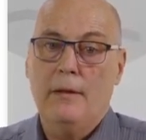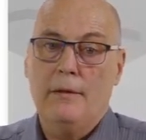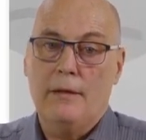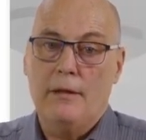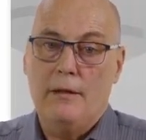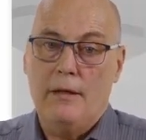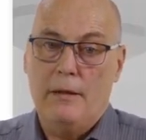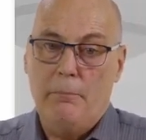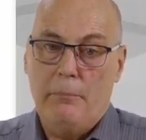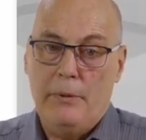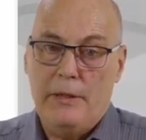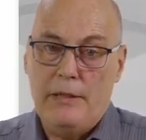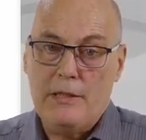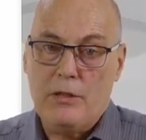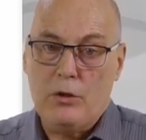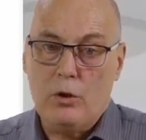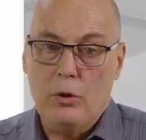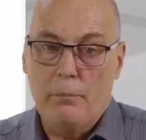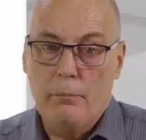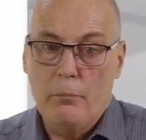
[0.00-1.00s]
the
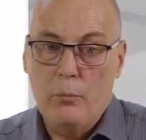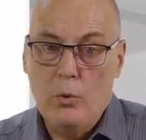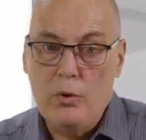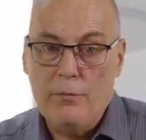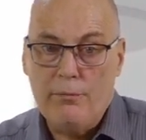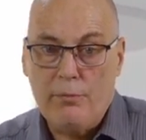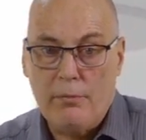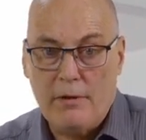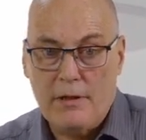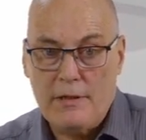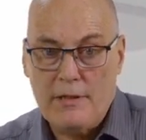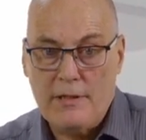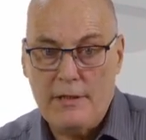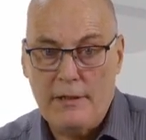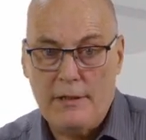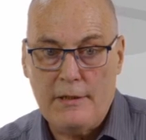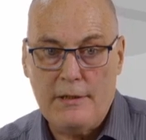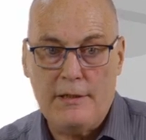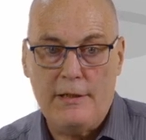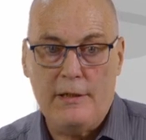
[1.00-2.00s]
impedance could move from that
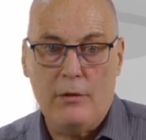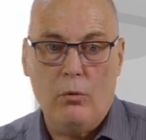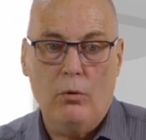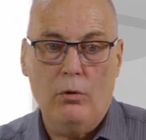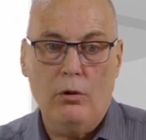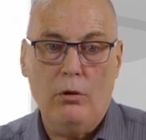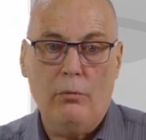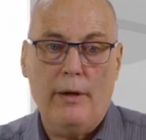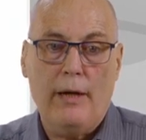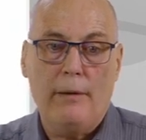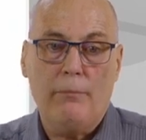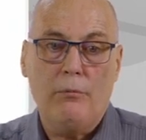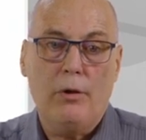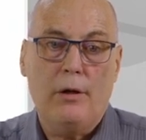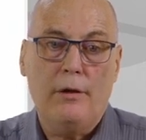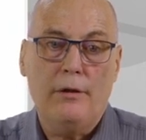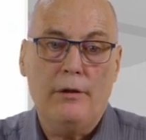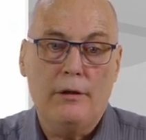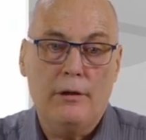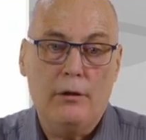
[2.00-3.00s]
60 all the way up to
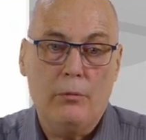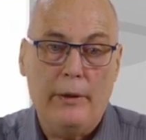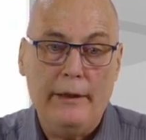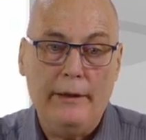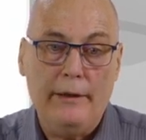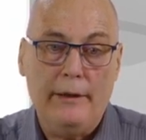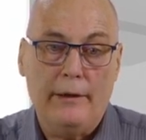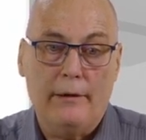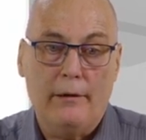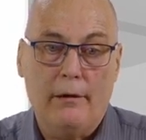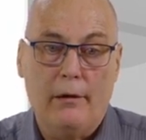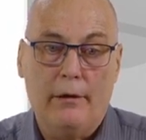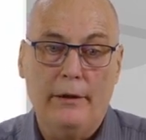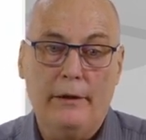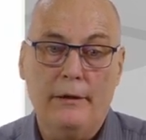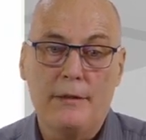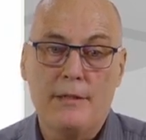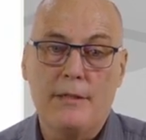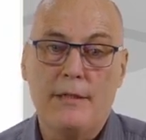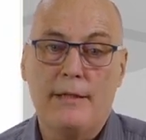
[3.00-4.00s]
120, and now you
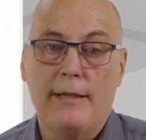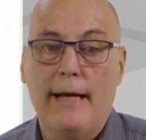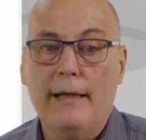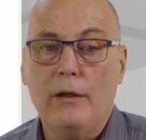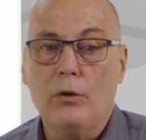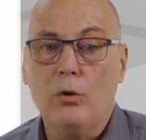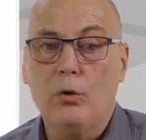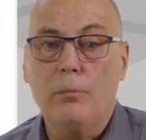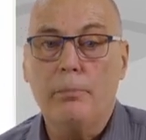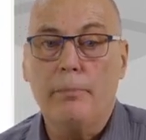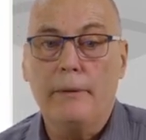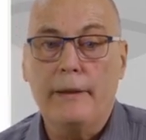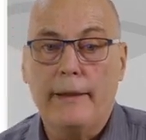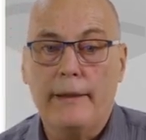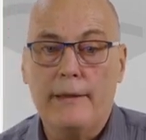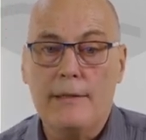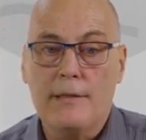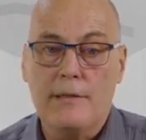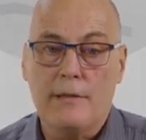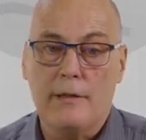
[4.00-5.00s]
can see that could be
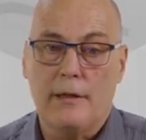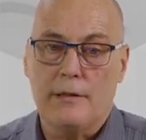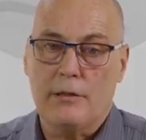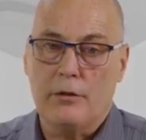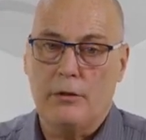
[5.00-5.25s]
inside.